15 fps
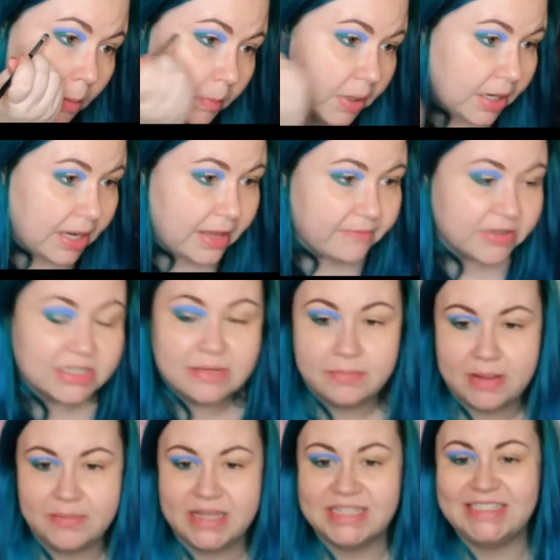But I haven't done
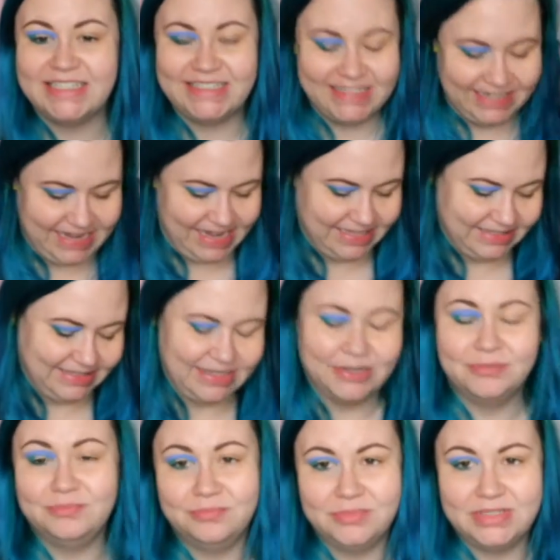my base yet today, so
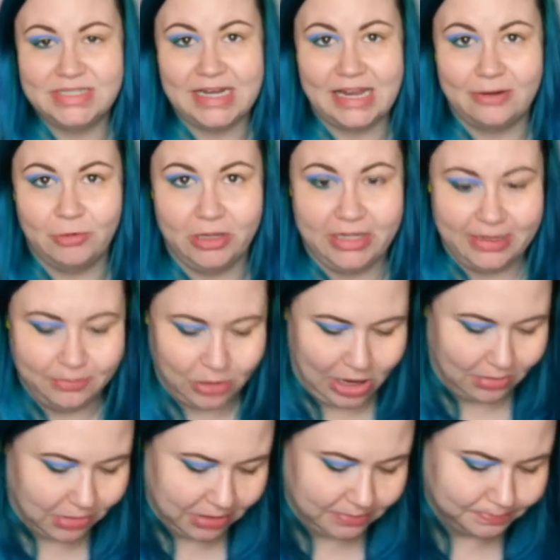it's not really a
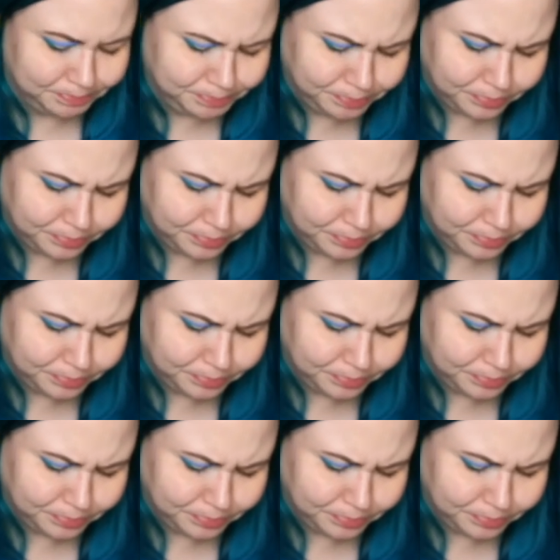problem.